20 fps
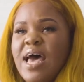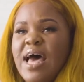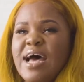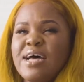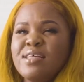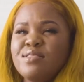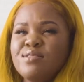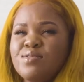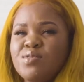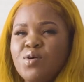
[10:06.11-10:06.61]

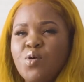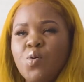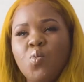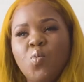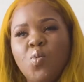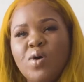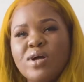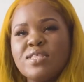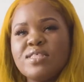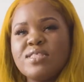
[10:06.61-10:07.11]
And so,
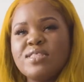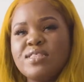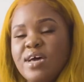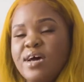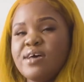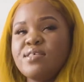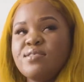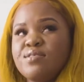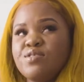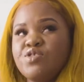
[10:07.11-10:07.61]
what
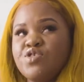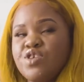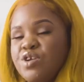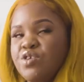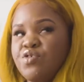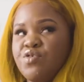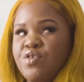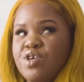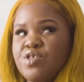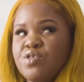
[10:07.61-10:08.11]
does
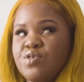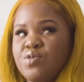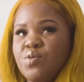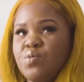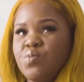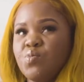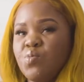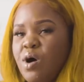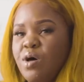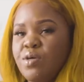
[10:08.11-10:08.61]

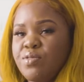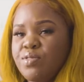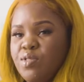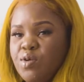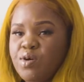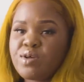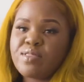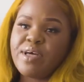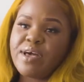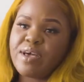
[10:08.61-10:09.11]
generational wealth
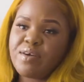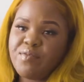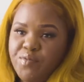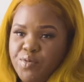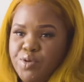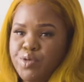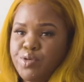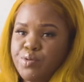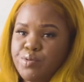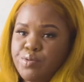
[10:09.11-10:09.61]
look like
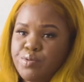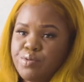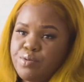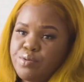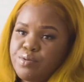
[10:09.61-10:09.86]
for you?